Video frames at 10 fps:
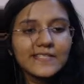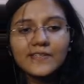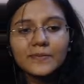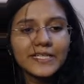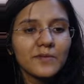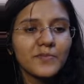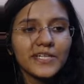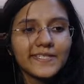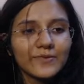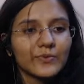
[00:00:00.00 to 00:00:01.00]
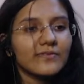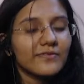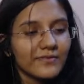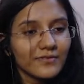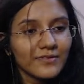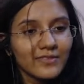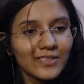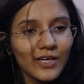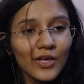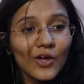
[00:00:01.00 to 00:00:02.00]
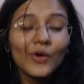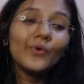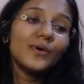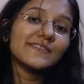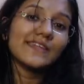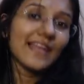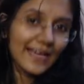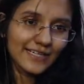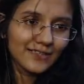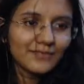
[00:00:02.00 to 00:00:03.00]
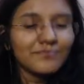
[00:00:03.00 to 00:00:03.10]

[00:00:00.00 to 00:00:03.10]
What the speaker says: We'll be done pretty soon. Who is the lion?